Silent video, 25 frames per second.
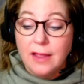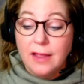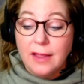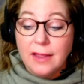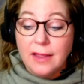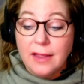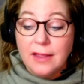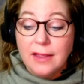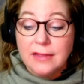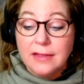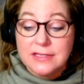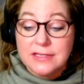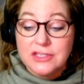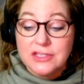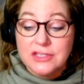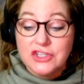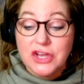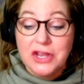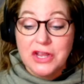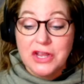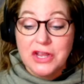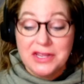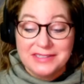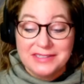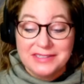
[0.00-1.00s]

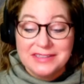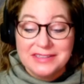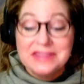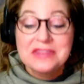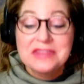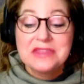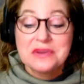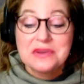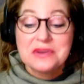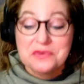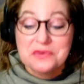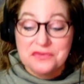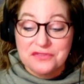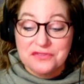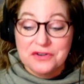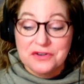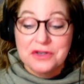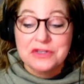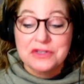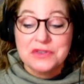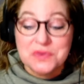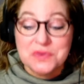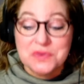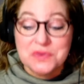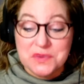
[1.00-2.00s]
It's the
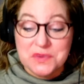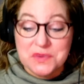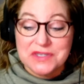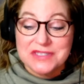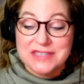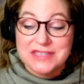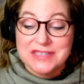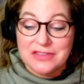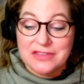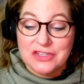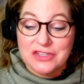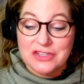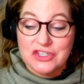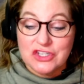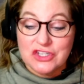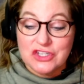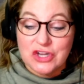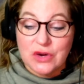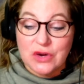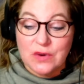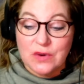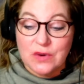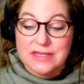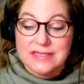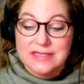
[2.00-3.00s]
first words on the
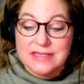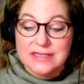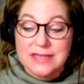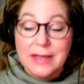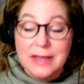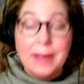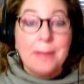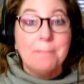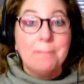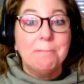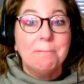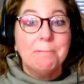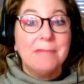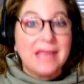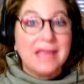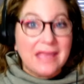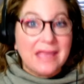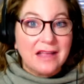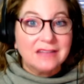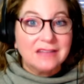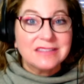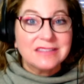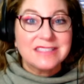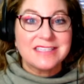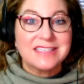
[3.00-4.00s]
show is
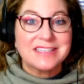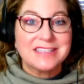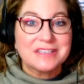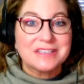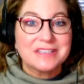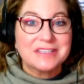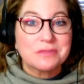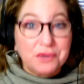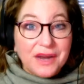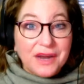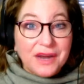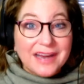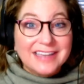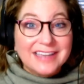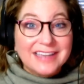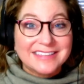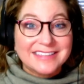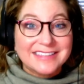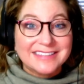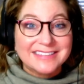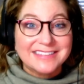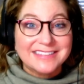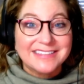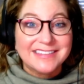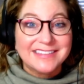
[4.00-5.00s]
McKelty is
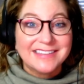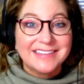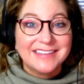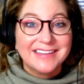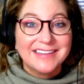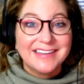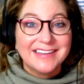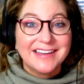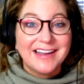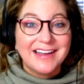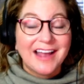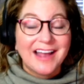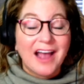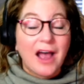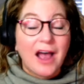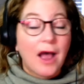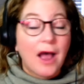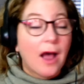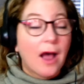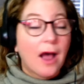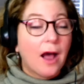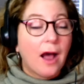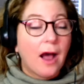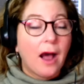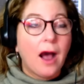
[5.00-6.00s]
pregnant.
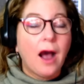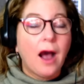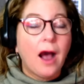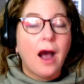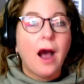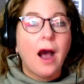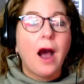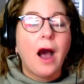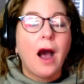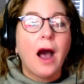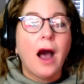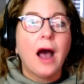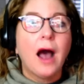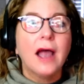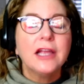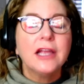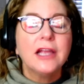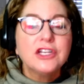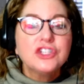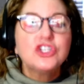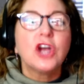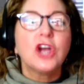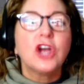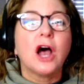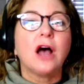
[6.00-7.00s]
I
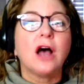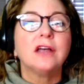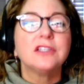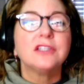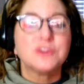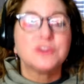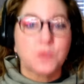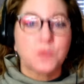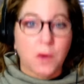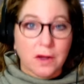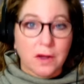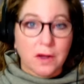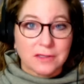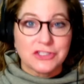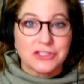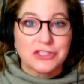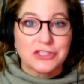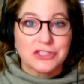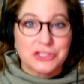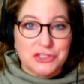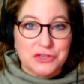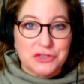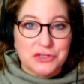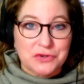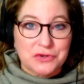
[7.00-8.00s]
just wanted
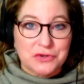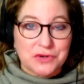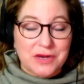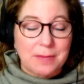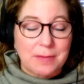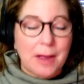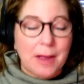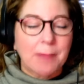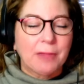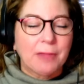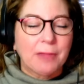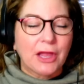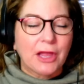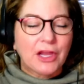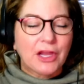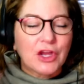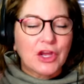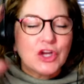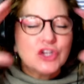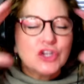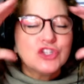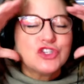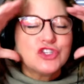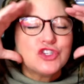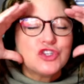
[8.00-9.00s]
to scream. I'm like,
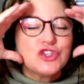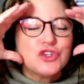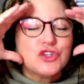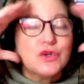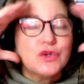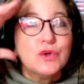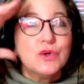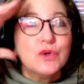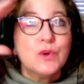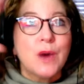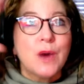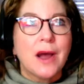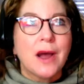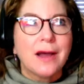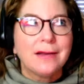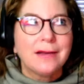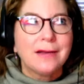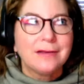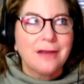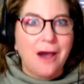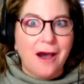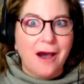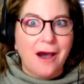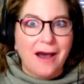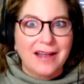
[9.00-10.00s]
do
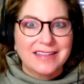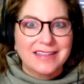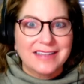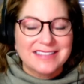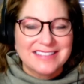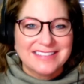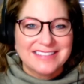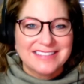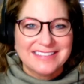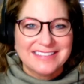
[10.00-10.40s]
not